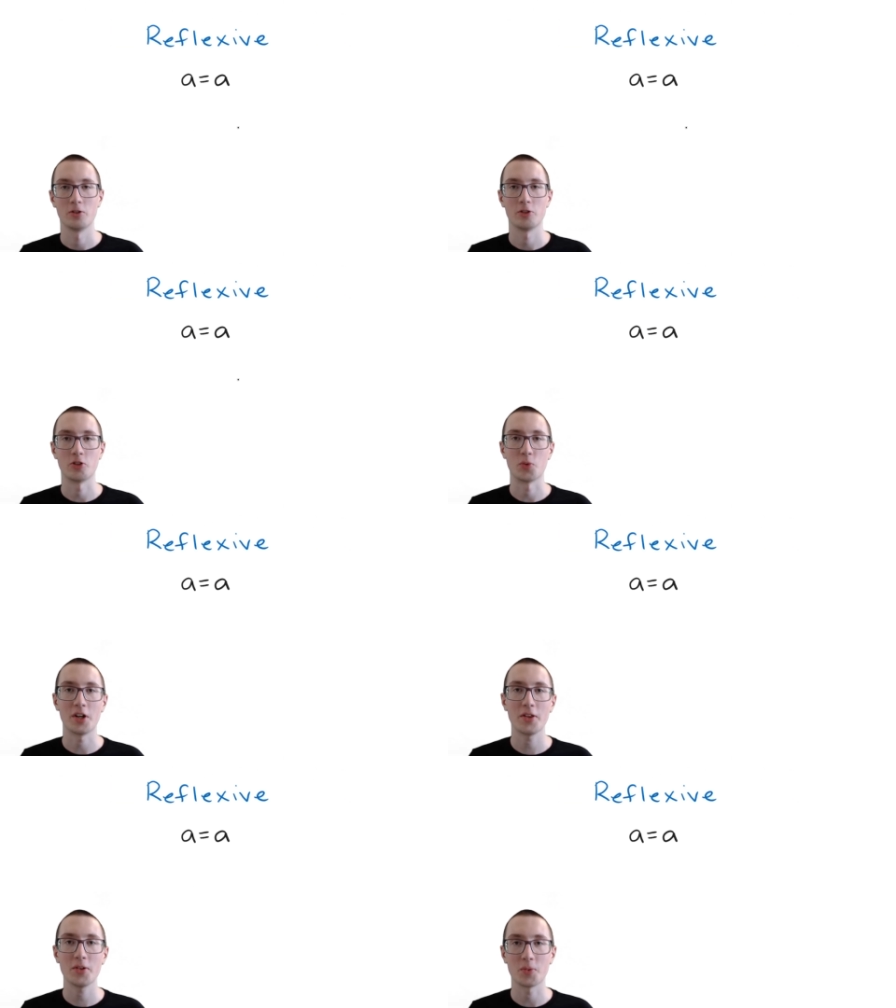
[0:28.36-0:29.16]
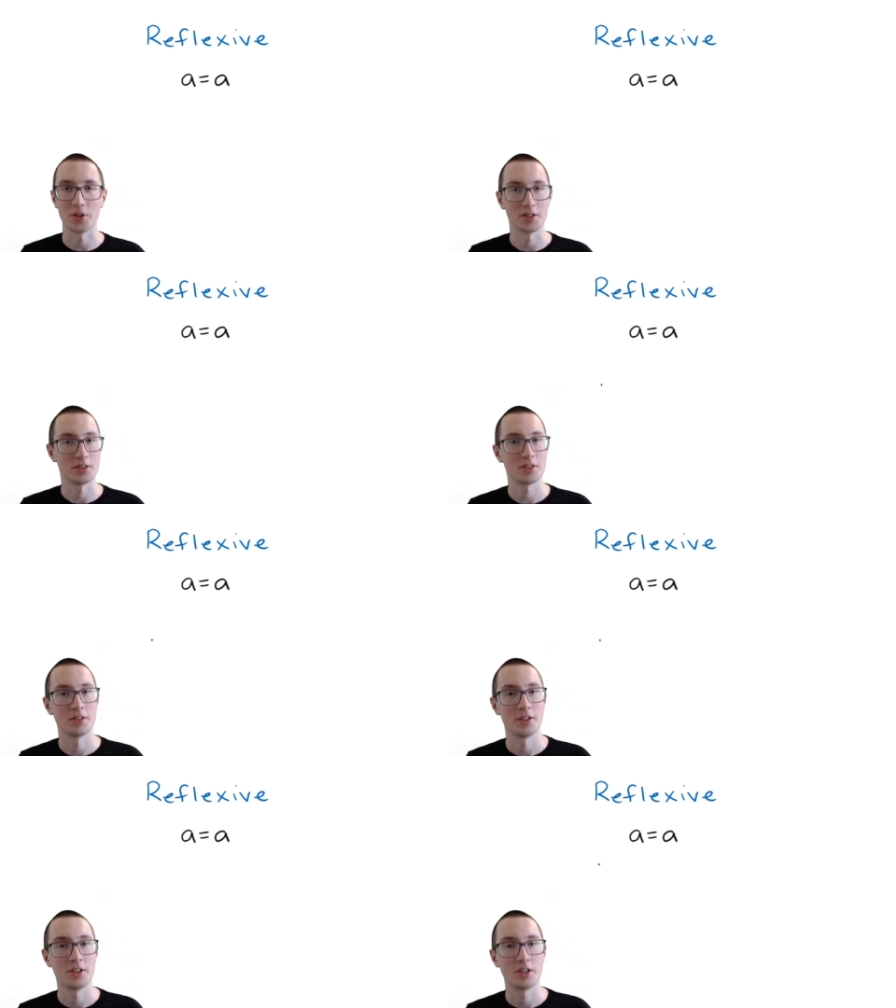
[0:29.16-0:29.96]
So in other
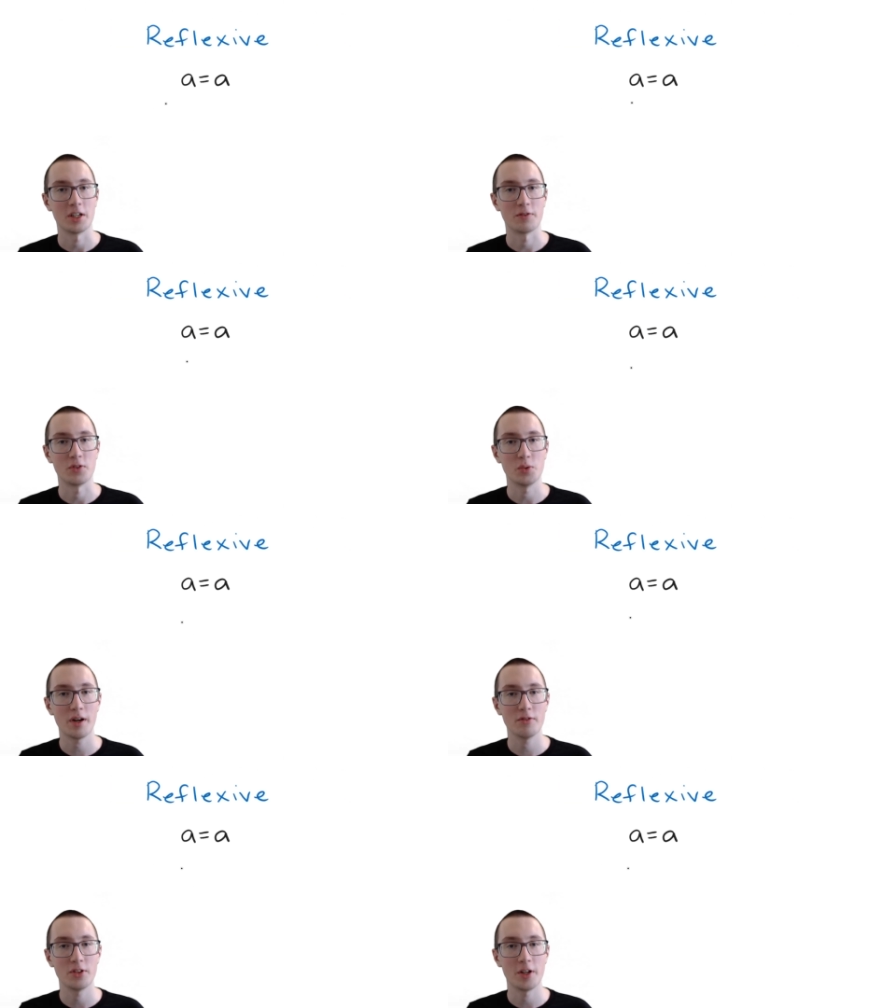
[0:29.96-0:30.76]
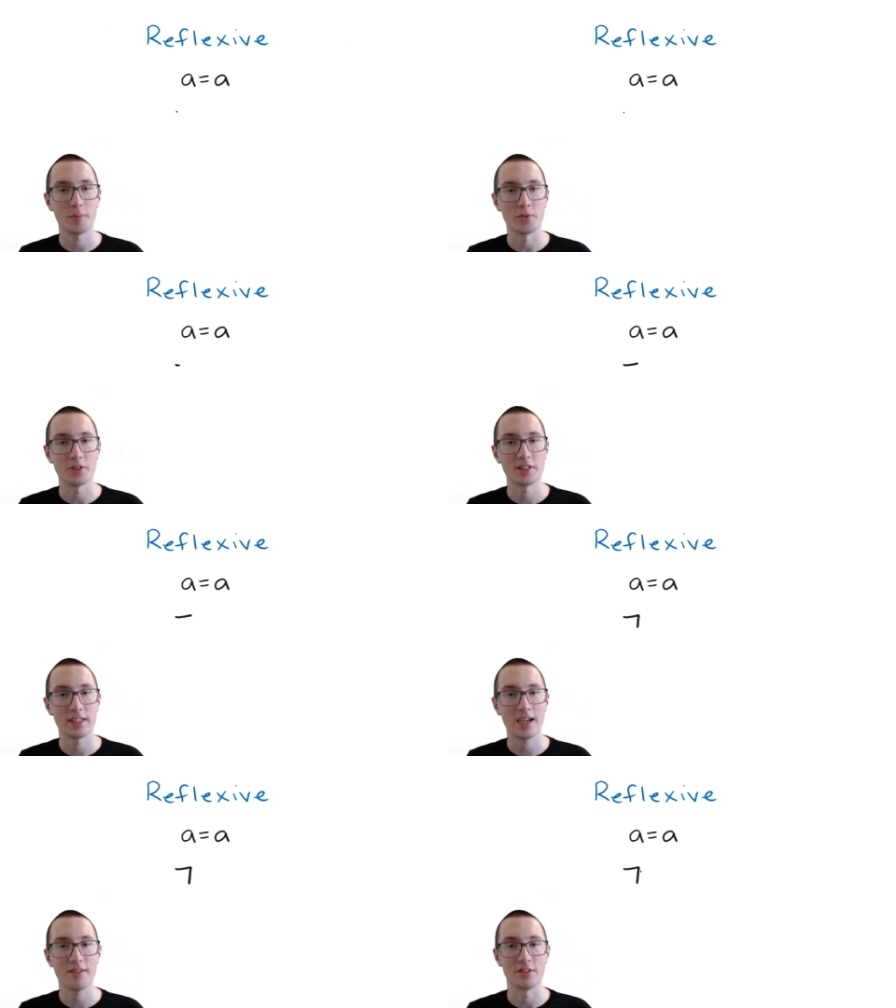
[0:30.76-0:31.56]
words, if you have the number
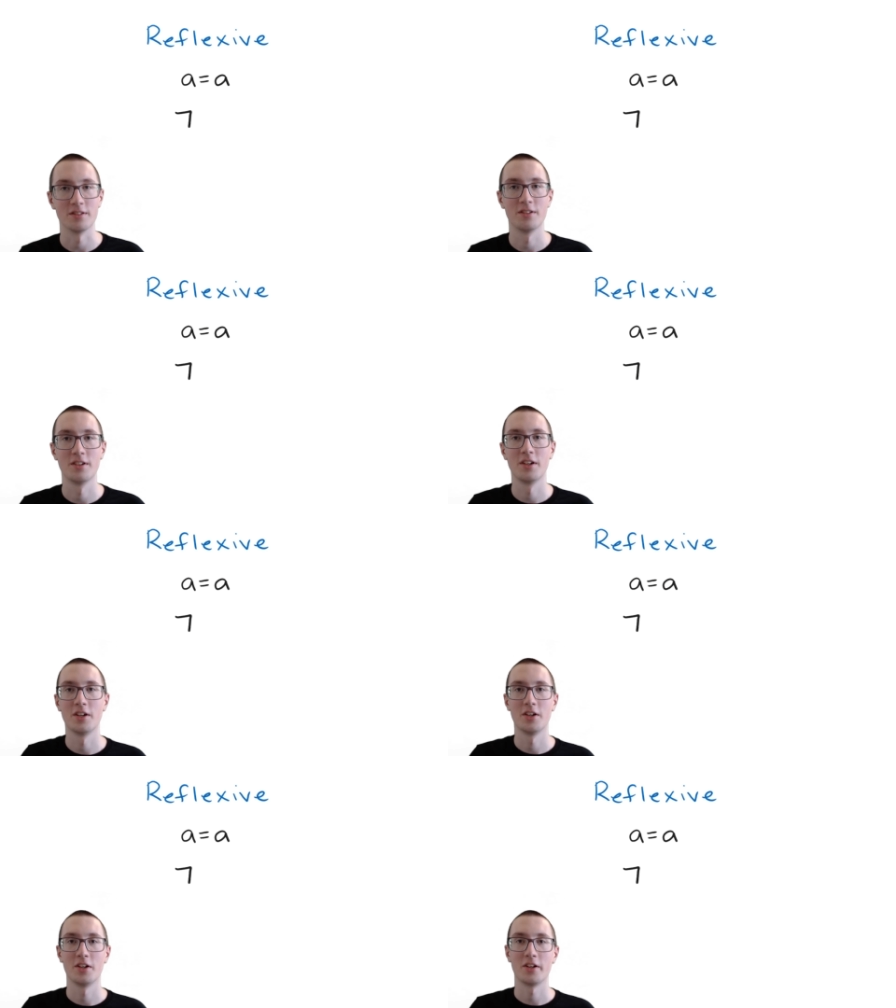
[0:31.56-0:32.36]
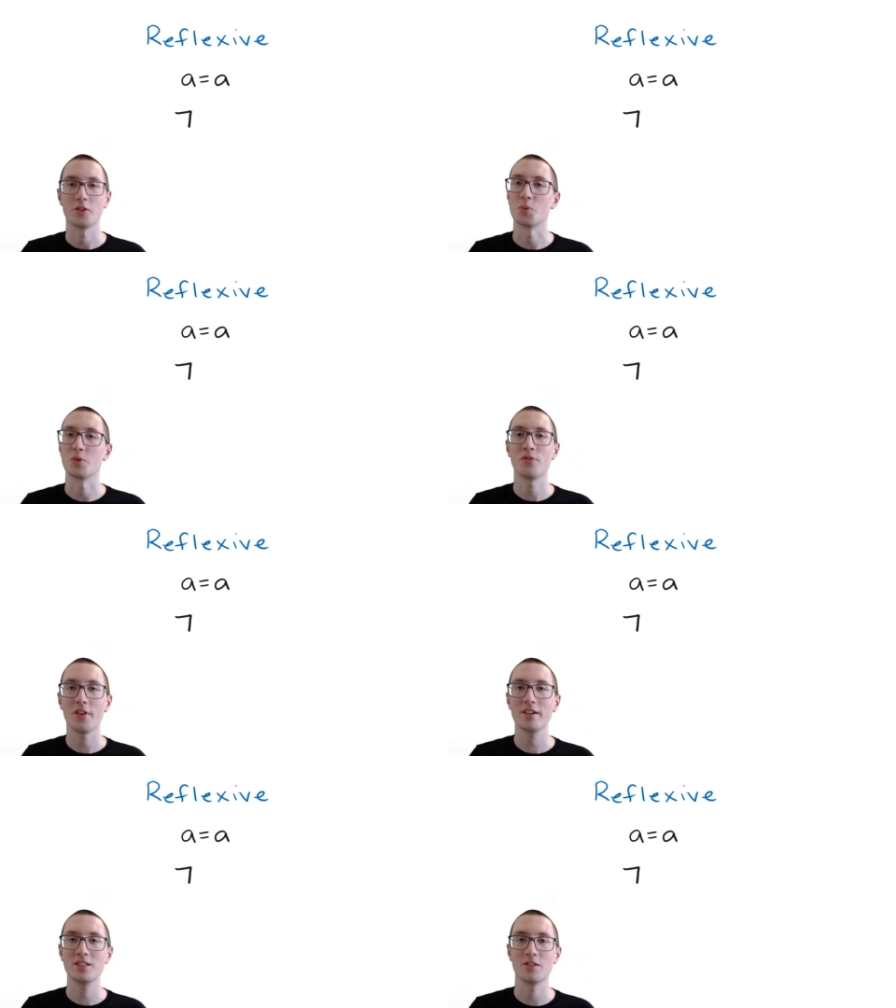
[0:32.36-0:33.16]
7, the
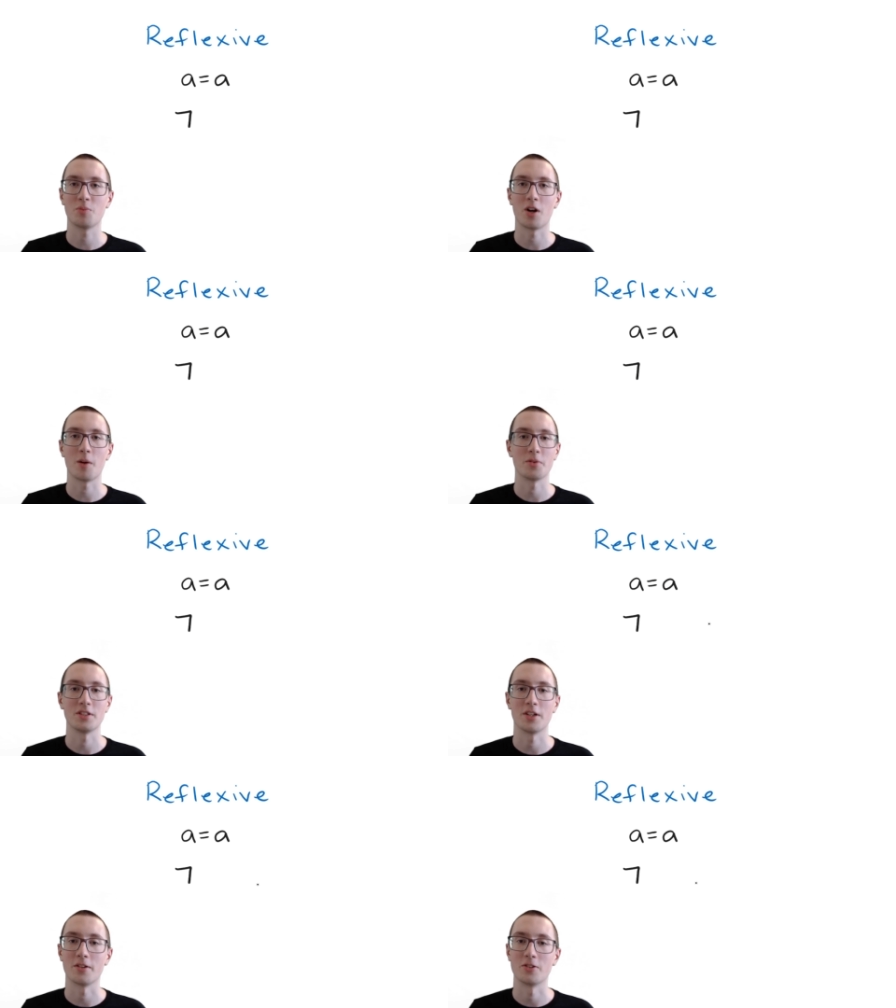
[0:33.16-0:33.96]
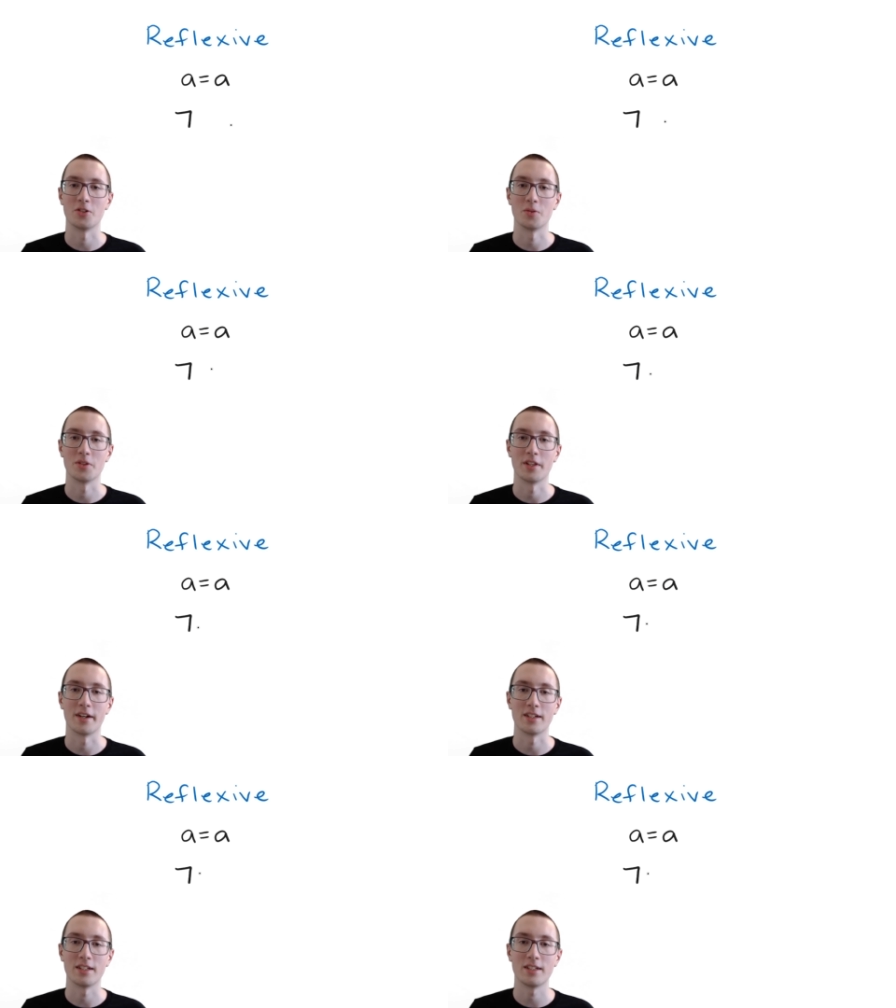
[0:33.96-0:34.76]
reflexive property tells you
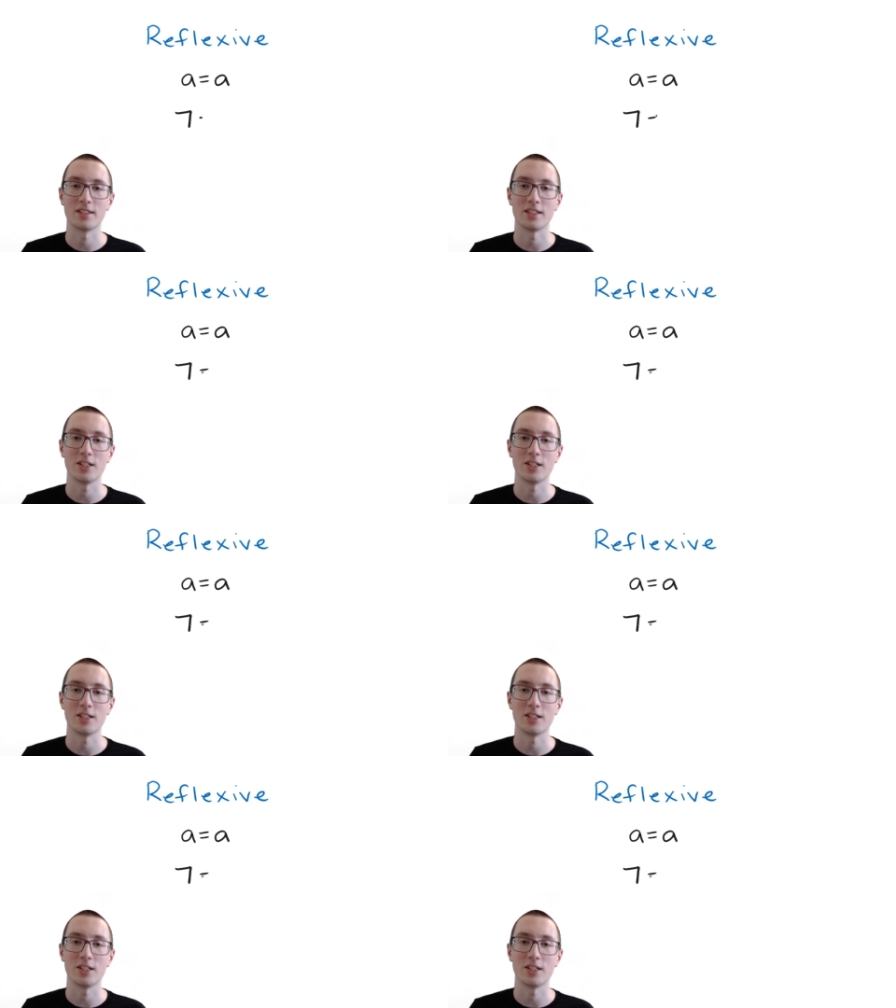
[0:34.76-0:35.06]
that it is